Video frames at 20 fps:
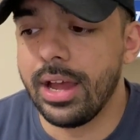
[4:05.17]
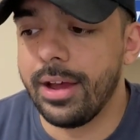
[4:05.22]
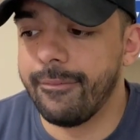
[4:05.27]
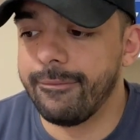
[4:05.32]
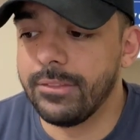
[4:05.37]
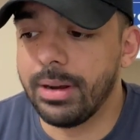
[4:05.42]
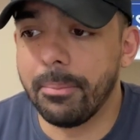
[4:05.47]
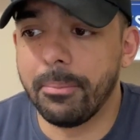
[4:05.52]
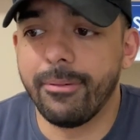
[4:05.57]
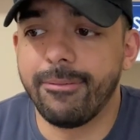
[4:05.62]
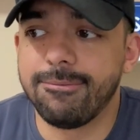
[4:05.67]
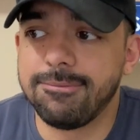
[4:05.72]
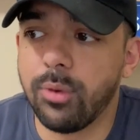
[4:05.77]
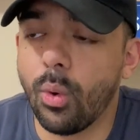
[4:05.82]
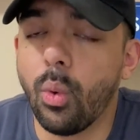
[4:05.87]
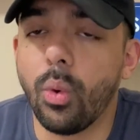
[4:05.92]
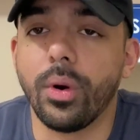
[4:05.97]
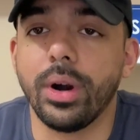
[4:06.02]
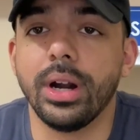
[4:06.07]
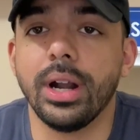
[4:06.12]
Number
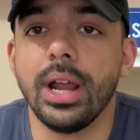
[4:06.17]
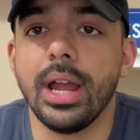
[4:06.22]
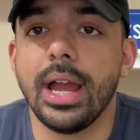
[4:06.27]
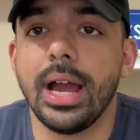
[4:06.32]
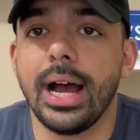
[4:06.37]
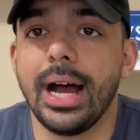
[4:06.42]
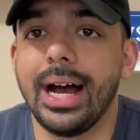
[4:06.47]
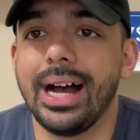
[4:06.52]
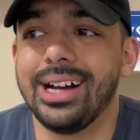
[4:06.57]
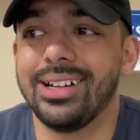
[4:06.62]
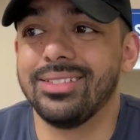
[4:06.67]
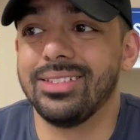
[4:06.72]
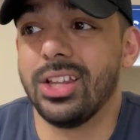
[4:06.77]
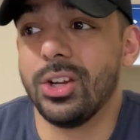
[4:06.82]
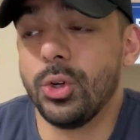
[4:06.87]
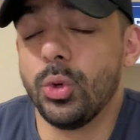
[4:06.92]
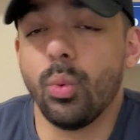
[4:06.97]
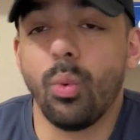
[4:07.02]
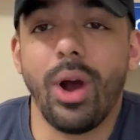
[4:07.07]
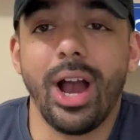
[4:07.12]
four, the
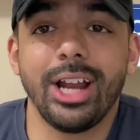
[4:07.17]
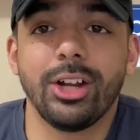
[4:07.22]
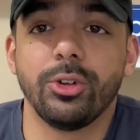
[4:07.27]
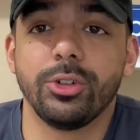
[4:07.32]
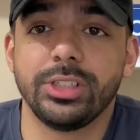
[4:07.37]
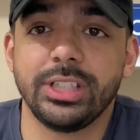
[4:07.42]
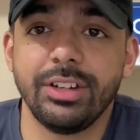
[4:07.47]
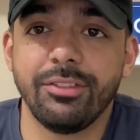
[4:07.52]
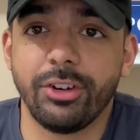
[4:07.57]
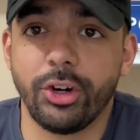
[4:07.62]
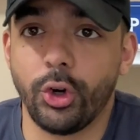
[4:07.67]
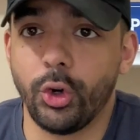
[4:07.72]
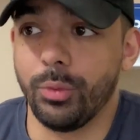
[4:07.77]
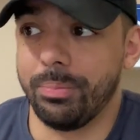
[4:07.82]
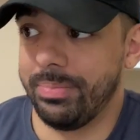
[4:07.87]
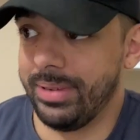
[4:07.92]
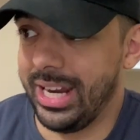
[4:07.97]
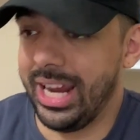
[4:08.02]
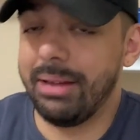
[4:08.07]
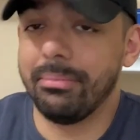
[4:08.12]
new wide receiver
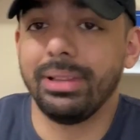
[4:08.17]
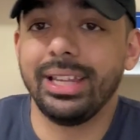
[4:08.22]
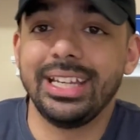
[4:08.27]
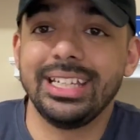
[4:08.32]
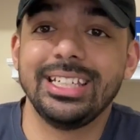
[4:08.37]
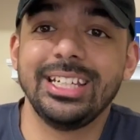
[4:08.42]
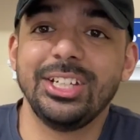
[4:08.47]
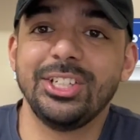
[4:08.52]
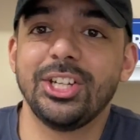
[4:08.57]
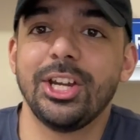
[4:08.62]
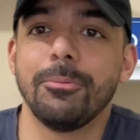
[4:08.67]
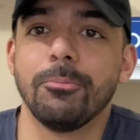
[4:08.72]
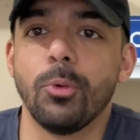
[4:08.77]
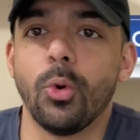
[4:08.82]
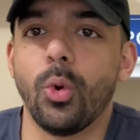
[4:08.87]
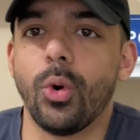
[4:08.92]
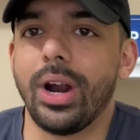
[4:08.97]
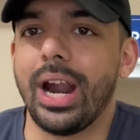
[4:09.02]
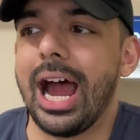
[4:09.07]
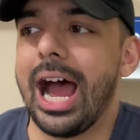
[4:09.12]
group, namely DJ
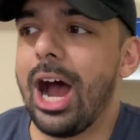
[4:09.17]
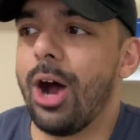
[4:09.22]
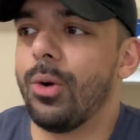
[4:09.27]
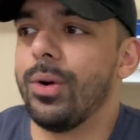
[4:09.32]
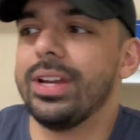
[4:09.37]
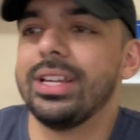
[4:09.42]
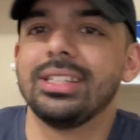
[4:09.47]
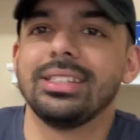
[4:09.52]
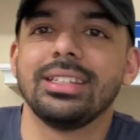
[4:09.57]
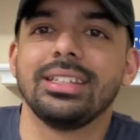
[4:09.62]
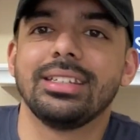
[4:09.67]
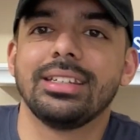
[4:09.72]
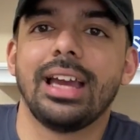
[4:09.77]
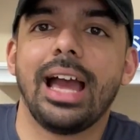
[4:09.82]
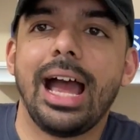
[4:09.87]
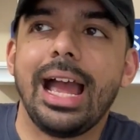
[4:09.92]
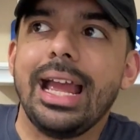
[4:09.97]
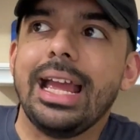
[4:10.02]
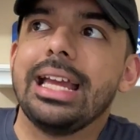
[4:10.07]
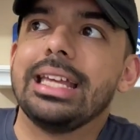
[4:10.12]
Moore. How
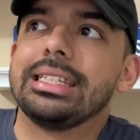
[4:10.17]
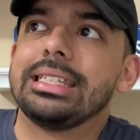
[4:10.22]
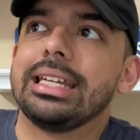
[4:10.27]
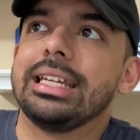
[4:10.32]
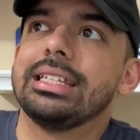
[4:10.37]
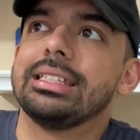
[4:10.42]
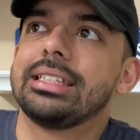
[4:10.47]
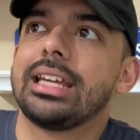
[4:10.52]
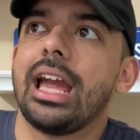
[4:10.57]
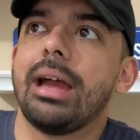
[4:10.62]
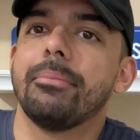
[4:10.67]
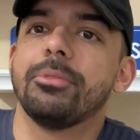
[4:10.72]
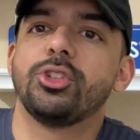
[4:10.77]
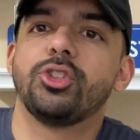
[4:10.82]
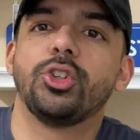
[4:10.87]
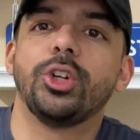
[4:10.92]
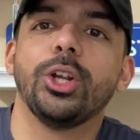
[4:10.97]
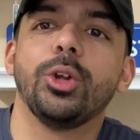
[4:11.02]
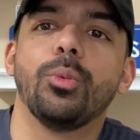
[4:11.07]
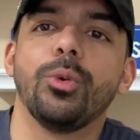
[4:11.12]
is his
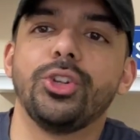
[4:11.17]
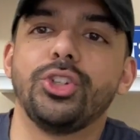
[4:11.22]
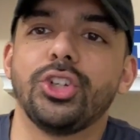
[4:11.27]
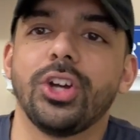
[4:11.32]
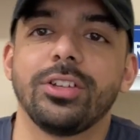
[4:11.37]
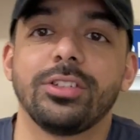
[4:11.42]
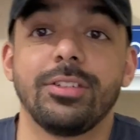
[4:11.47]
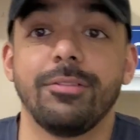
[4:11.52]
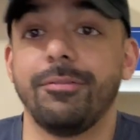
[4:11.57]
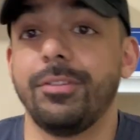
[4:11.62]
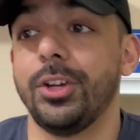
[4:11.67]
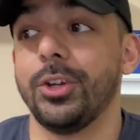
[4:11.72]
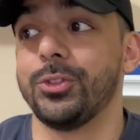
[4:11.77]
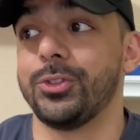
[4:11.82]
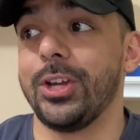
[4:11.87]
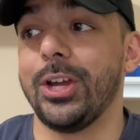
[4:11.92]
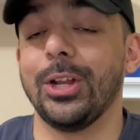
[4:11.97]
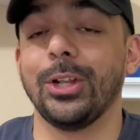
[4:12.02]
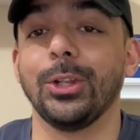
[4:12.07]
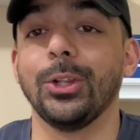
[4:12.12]
chemistry with Justin Fields?
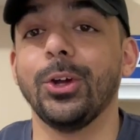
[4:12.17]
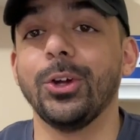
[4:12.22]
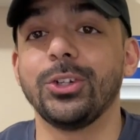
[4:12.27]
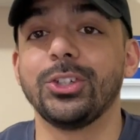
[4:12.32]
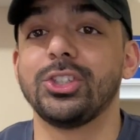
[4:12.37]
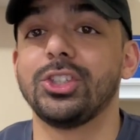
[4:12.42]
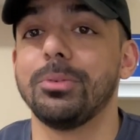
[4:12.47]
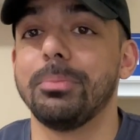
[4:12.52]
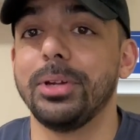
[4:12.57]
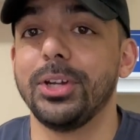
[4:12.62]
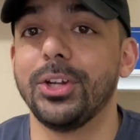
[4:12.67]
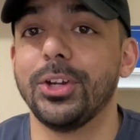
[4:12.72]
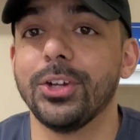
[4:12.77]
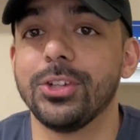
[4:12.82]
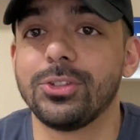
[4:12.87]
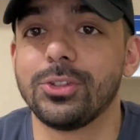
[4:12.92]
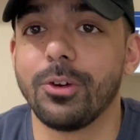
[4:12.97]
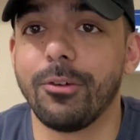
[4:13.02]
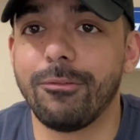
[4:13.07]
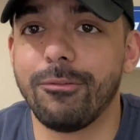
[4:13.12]
It looks to be
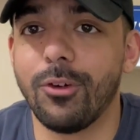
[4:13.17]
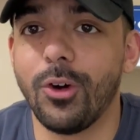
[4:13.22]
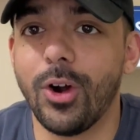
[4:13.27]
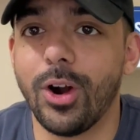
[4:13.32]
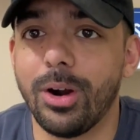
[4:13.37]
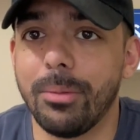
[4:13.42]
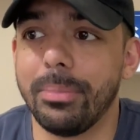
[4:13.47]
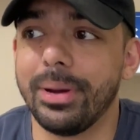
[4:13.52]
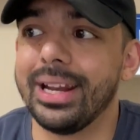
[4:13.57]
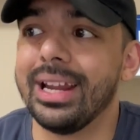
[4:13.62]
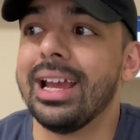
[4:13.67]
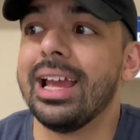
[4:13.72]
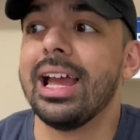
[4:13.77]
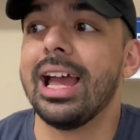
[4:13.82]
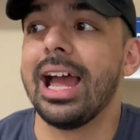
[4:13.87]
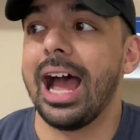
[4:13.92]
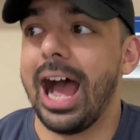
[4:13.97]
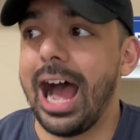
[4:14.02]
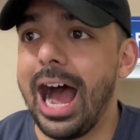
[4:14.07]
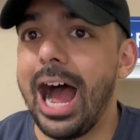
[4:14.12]
good so far, but
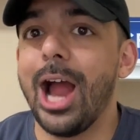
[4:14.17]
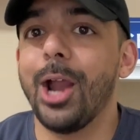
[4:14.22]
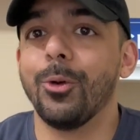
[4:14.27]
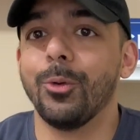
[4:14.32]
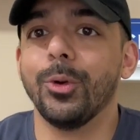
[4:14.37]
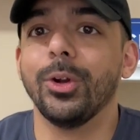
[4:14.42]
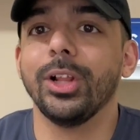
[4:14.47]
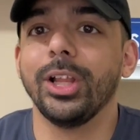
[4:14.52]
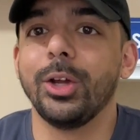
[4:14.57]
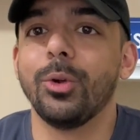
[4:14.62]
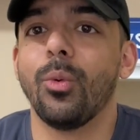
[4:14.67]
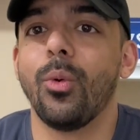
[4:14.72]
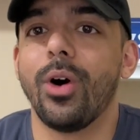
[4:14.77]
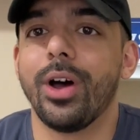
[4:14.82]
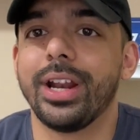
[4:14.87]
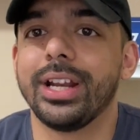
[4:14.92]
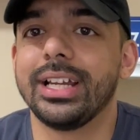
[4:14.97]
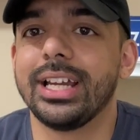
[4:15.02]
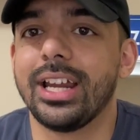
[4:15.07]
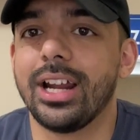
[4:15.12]
I really
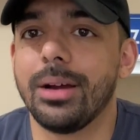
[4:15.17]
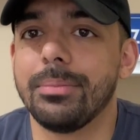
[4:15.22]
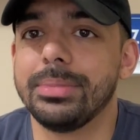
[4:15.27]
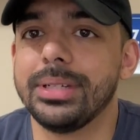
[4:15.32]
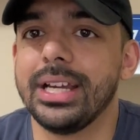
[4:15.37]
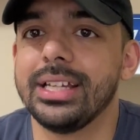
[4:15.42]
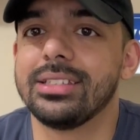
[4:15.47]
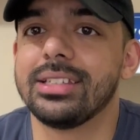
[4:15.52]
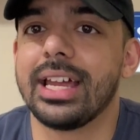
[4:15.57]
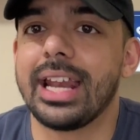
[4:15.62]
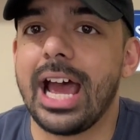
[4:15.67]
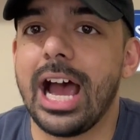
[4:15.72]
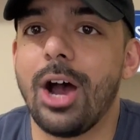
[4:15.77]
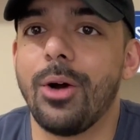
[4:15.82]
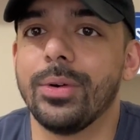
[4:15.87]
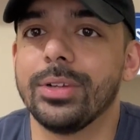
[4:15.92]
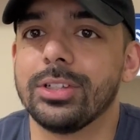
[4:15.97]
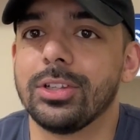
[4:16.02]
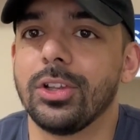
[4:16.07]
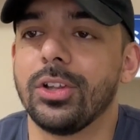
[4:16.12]
want to get updates on
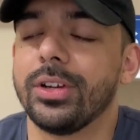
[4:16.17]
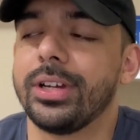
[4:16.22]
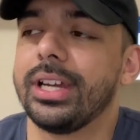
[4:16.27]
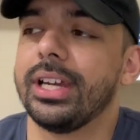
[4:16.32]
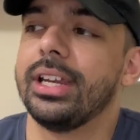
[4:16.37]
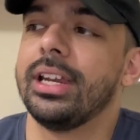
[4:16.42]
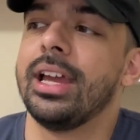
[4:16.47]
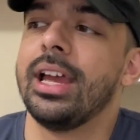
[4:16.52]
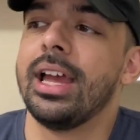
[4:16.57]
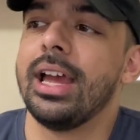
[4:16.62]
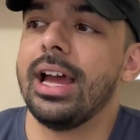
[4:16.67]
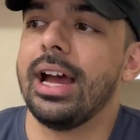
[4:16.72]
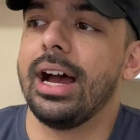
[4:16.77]
how it's looking.